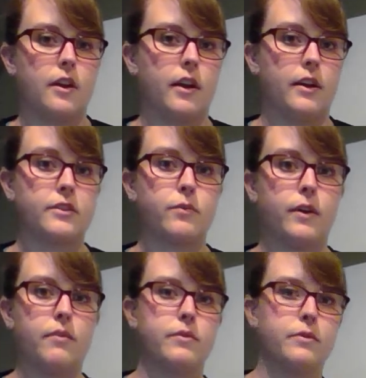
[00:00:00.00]

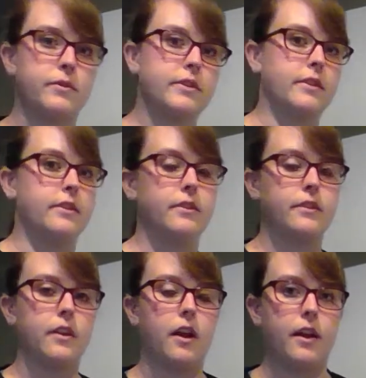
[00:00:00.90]
square roots and
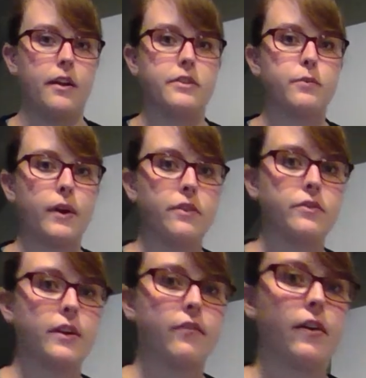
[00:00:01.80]
squared
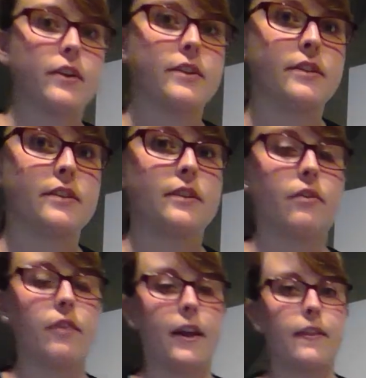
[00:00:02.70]
trig functions and
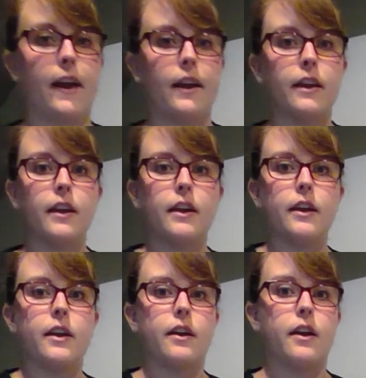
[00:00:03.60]
stuff like that.
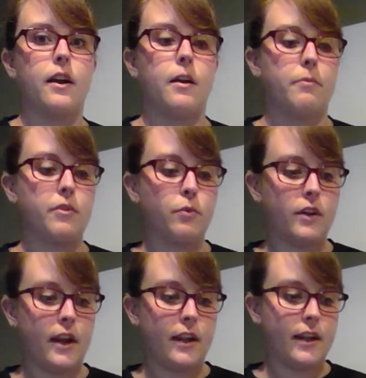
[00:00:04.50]
So we'll
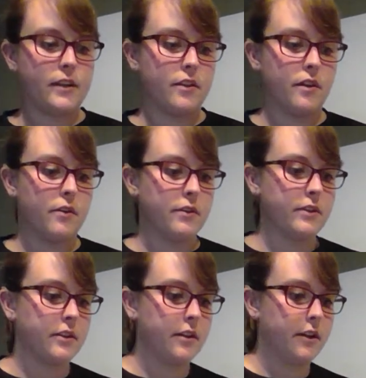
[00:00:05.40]
kind of get to
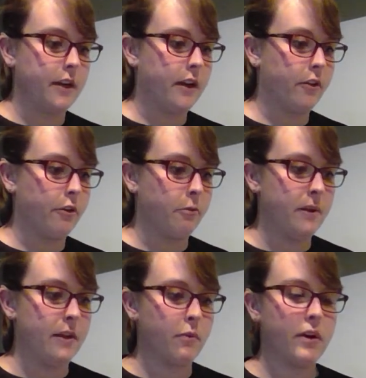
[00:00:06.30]
those in a little
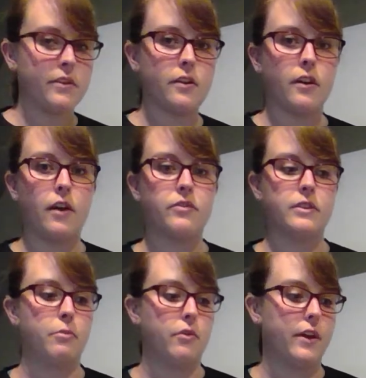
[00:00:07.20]
bit. We're going to start off
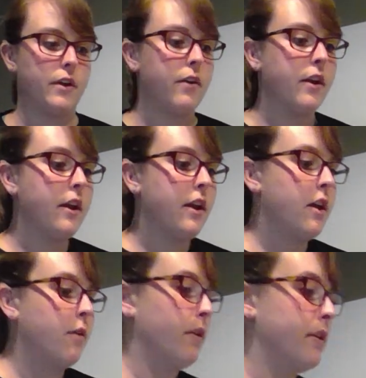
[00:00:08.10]
simple though.
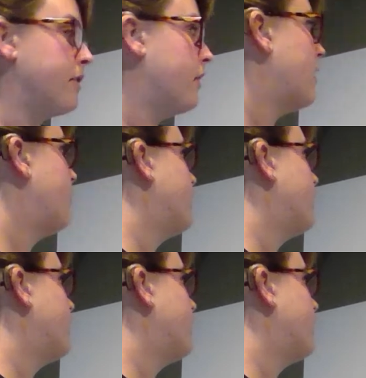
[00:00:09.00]
We're going to start off